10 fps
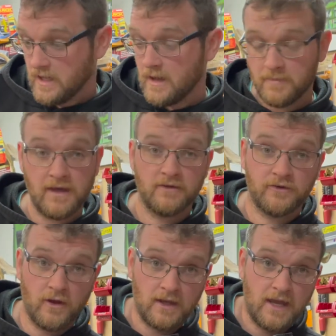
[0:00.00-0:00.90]
But yeah,
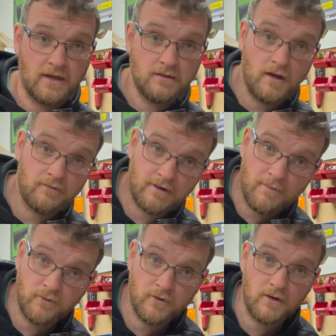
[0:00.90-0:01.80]
so again, I've
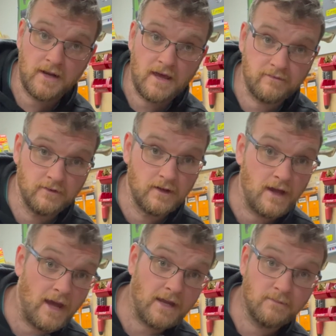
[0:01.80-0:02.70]
rambled on now for
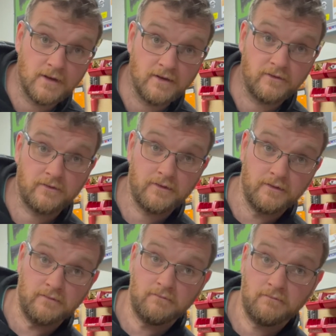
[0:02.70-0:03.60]
8 minutes
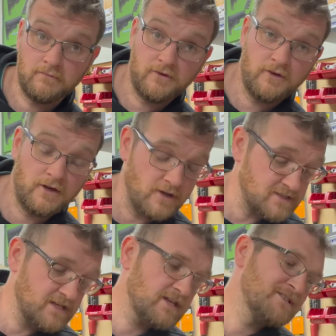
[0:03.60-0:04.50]
and 39
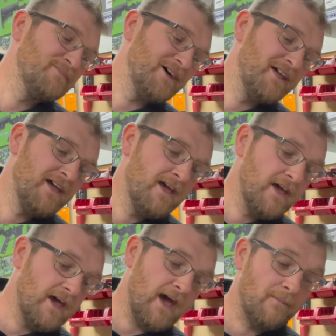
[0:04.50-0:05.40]
seconds, but
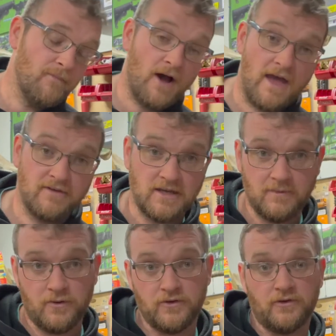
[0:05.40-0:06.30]
I haven't yet
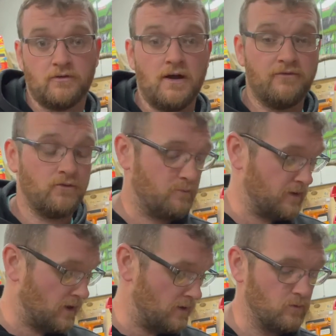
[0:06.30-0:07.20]
put this on a rifle, but
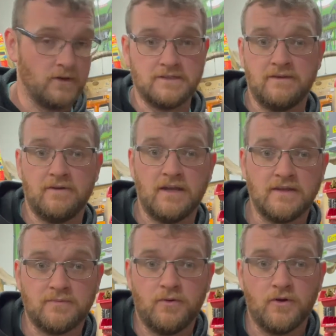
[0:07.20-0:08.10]
I will endeavour to get
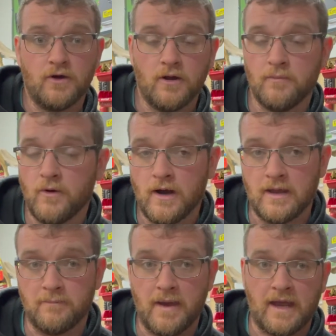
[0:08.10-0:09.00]
this put on my
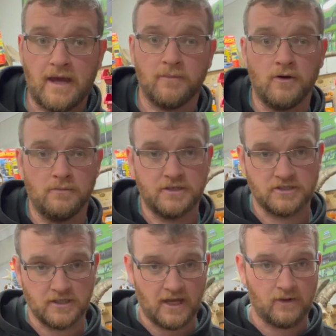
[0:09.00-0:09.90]
backup
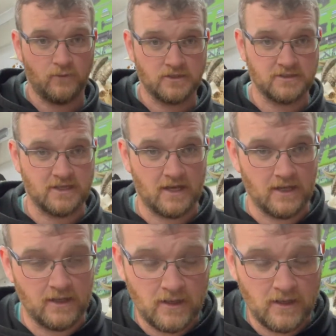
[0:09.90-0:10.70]
competition gun, which is a